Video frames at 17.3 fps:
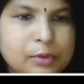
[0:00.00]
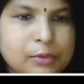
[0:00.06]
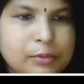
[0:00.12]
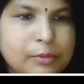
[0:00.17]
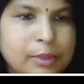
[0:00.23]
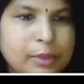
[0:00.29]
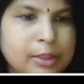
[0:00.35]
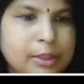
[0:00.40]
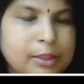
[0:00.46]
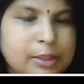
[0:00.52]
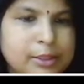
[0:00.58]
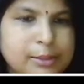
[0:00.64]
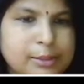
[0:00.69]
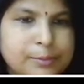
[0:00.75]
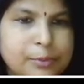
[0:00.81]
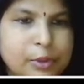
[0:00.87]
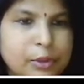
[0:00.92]
when it is
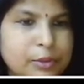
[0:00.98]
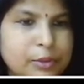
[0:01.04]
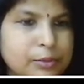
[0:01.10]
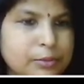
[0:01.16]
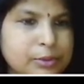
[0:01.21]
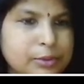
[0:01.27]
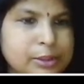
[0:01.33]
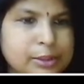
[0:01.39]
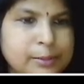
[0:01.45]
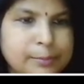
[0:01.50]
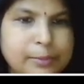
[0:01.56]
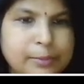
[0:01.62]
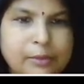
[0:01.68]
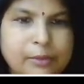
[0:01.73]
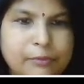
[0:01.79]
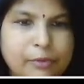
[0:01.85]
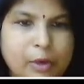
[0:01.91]
brought to
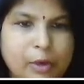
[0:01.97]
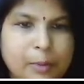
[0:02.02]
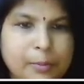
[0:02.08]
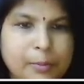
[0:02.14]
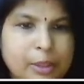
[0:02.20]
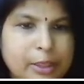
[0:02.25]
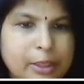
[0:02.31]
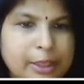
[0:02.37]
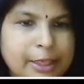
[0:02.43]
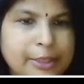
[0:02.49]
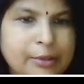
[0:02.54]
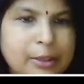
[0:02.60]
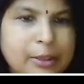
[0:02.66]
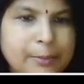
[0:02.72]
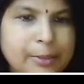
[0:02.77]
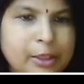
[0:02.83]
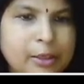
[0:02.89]
simpler form, it
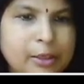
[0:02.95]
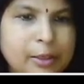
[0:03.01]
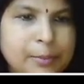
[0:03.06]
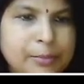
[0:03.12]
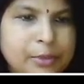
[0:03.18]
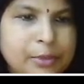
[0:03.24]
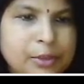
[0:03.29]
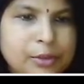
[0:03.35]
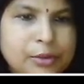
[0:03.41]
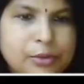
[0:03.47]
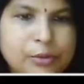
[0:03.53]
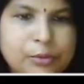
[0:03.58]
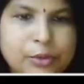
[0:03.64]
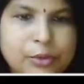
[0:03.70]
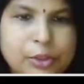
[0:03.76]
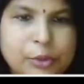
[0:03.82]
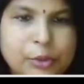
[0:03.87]
will become
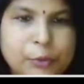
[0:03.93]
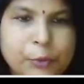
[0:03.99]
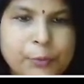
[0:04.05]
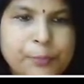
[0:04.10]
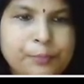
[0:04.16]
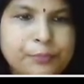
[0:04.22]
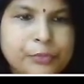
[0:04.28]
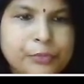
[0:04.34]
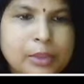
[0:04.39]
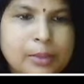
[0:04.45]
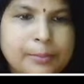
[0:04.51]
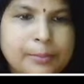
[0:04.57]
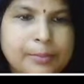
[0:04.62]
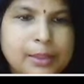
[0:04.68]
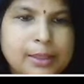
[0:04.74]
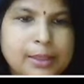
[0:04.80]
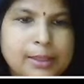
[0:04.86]
2u
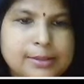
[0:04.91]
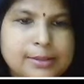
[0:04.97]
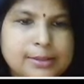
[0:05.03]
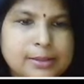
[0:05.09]
plus